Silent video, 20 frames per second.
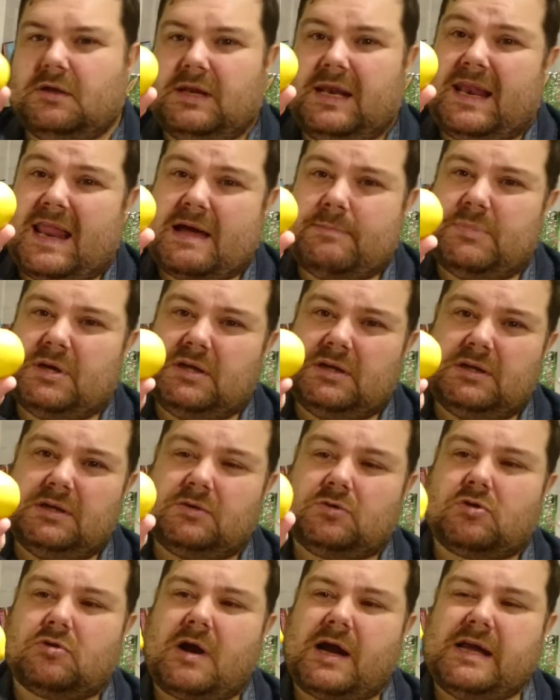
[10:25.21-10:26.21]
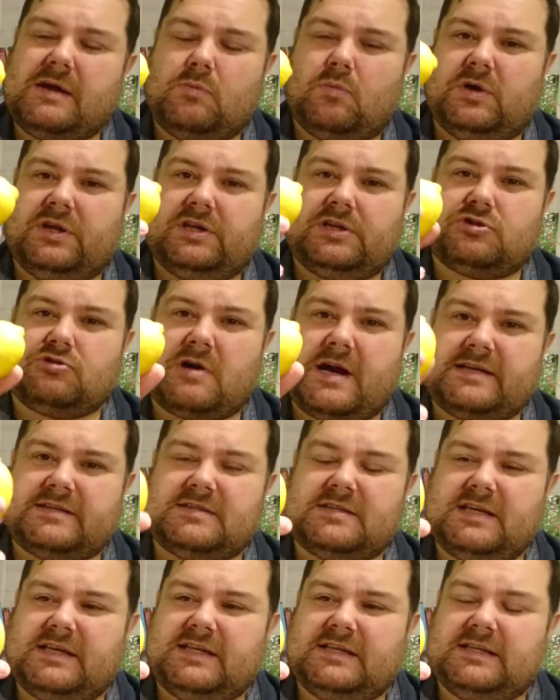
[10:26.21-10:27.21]
Lemon, great with
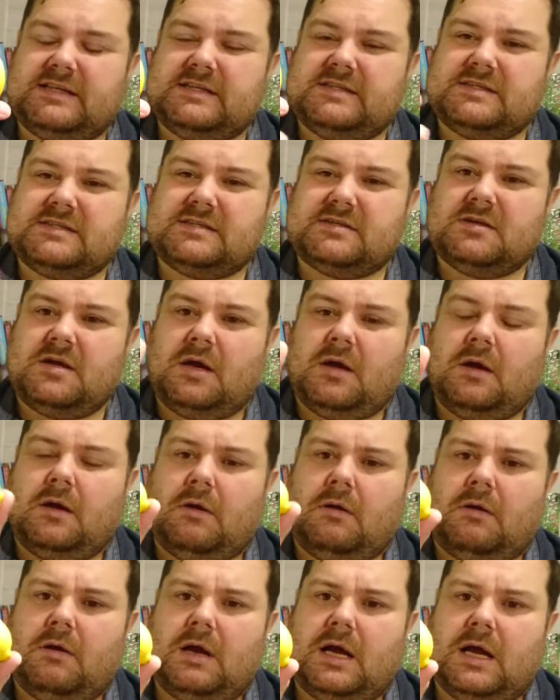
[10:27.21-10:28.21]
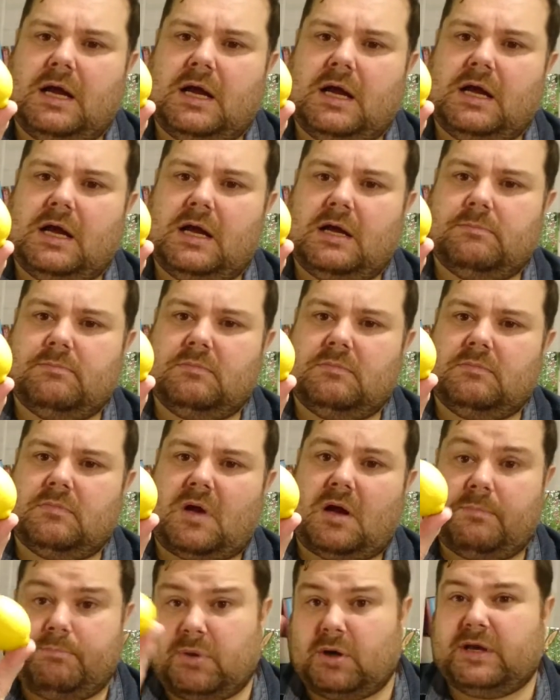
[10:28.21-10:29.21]
dressings. I
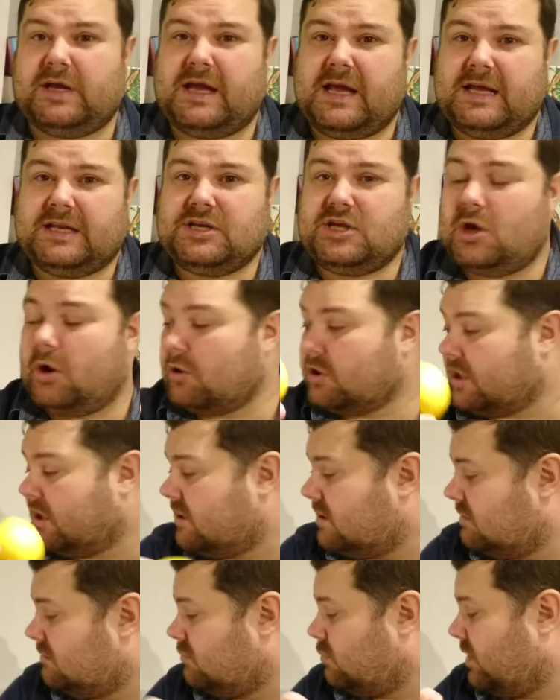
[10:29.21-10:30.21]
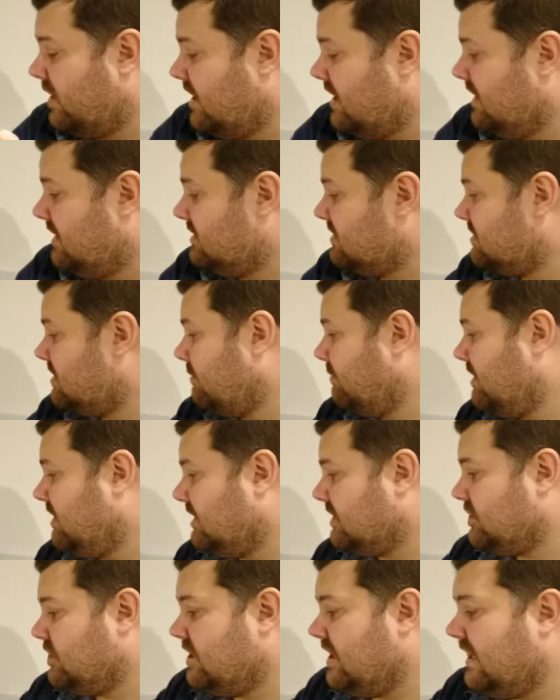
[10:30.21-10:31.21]
put it in yogurt with some of
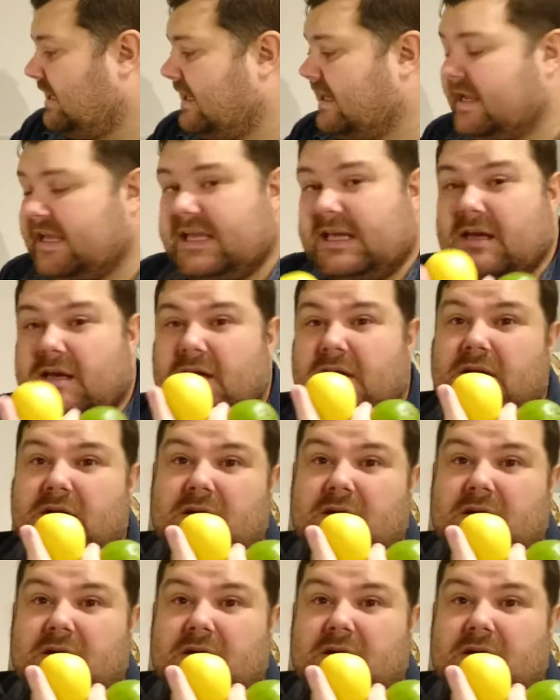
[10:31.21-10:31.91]
the chili.